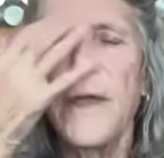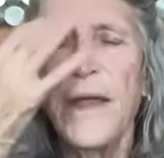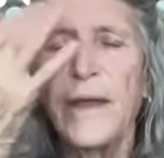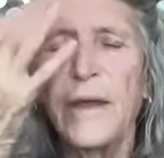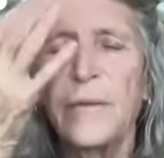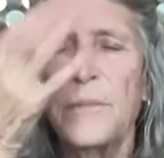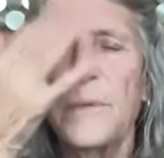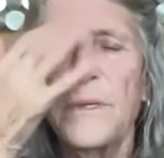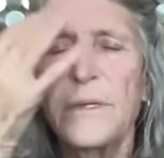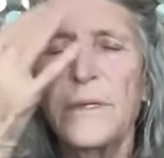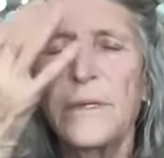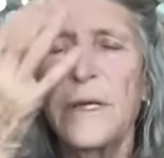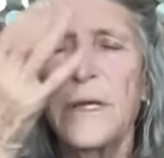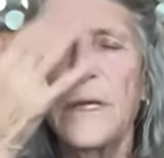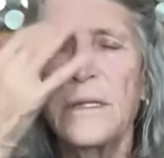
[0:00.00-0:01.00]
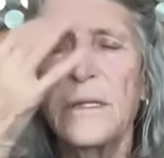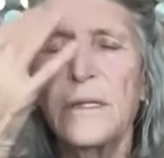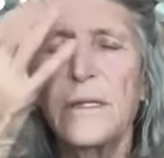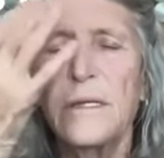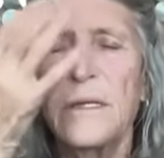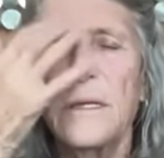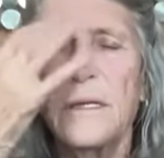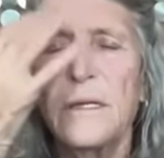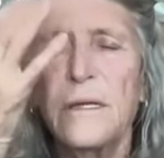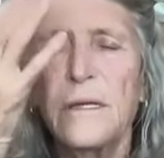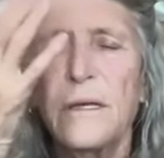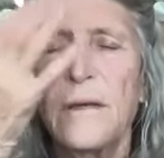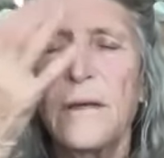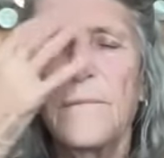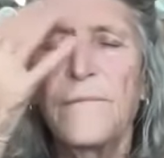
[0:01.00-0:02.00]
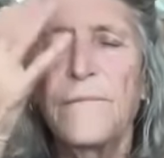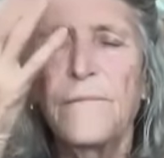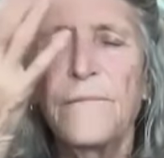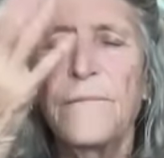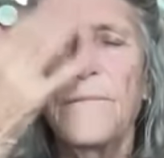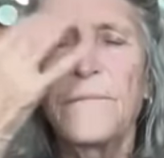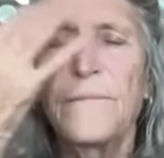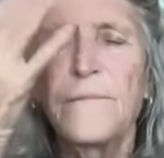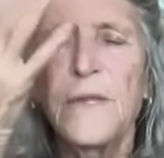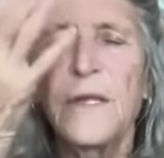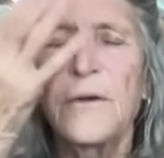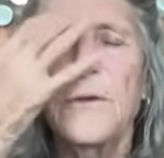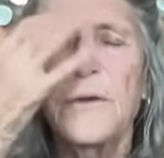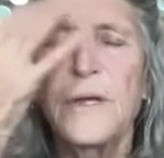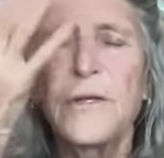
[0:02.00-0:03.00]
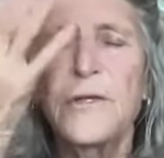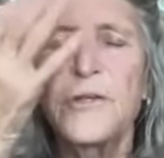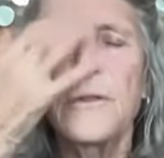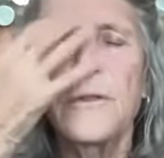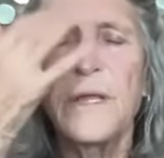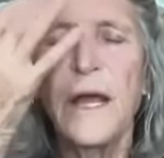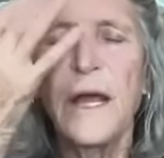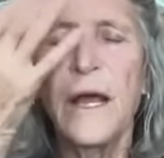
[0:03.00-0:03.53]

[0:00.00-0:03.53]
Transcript: tapping at the inner edge of the